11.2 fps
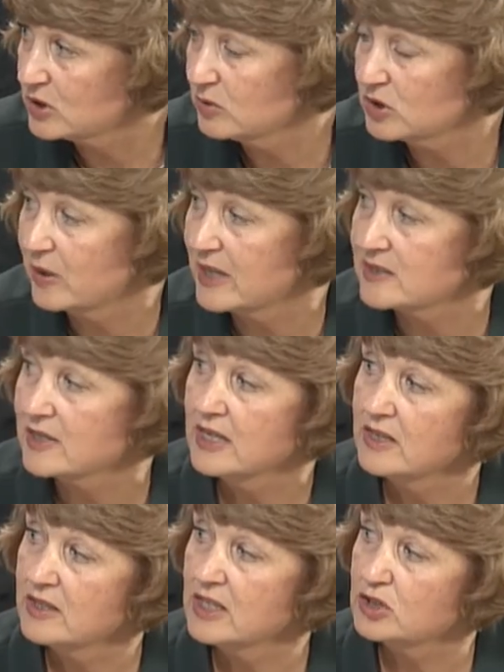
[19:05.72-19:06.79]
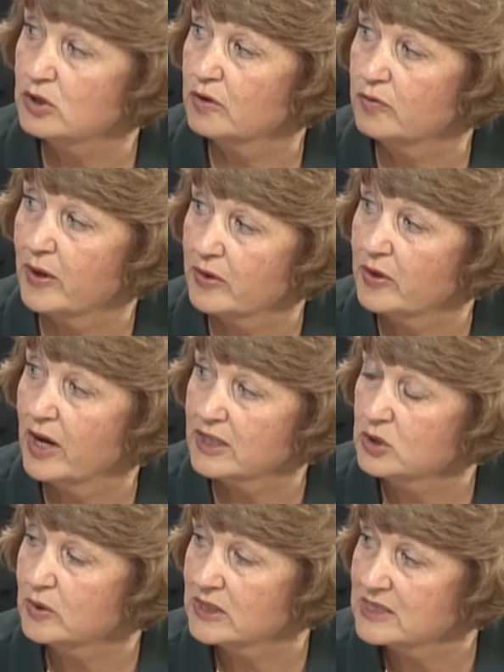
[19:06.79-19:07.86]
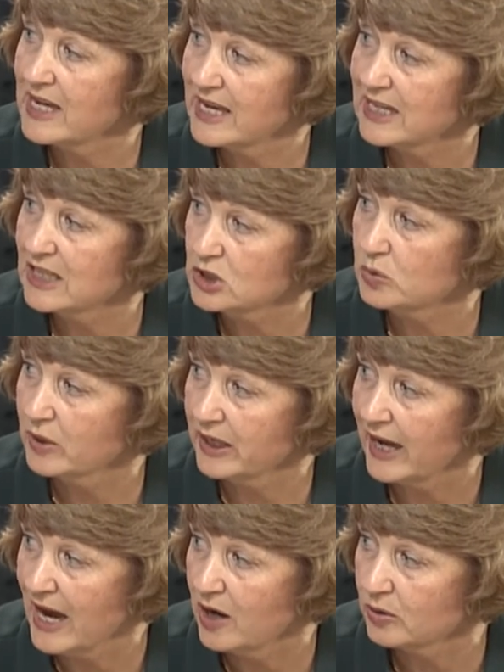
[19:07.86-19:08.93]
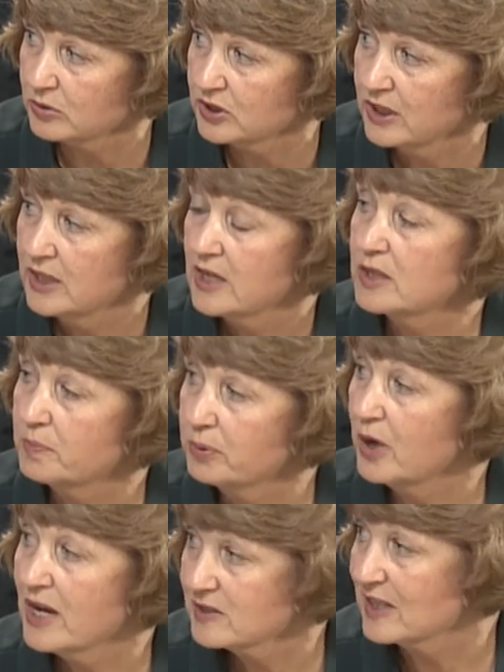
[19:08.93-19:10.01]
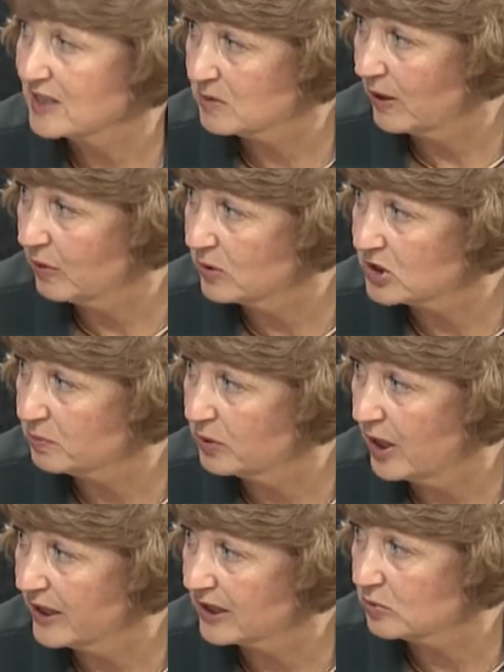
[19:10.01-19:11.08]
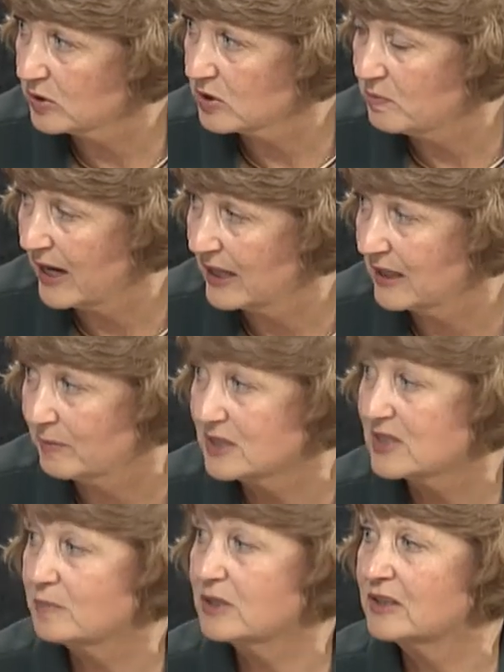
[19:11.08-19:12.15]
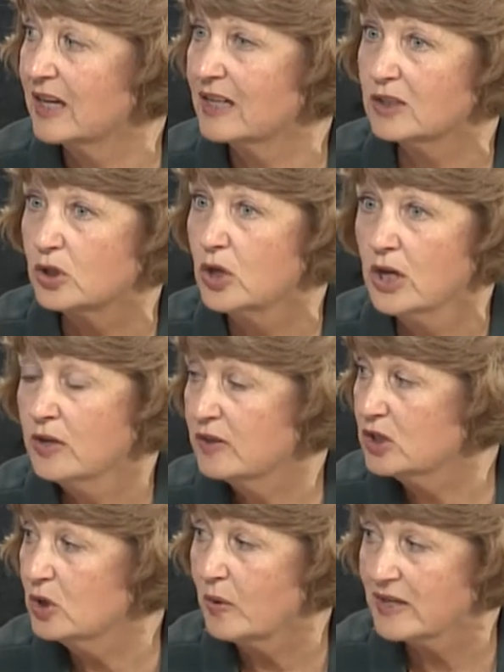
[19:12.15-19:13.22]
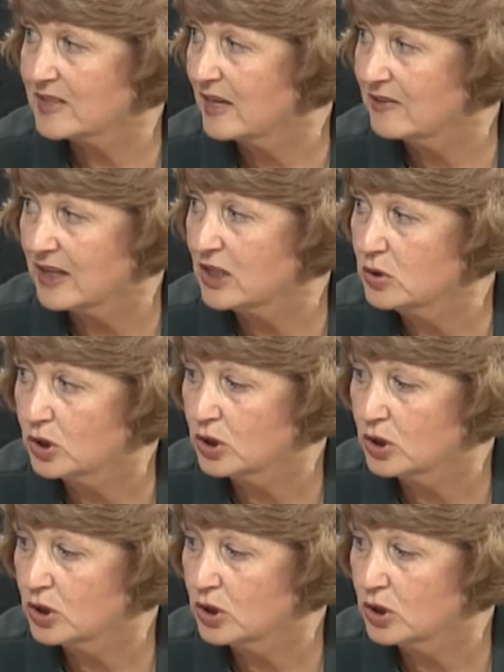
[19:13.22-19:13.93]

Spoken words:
to address the issue of whether or not you can take into account the process by which a product was made. I mean, like something that the U.S. and the EU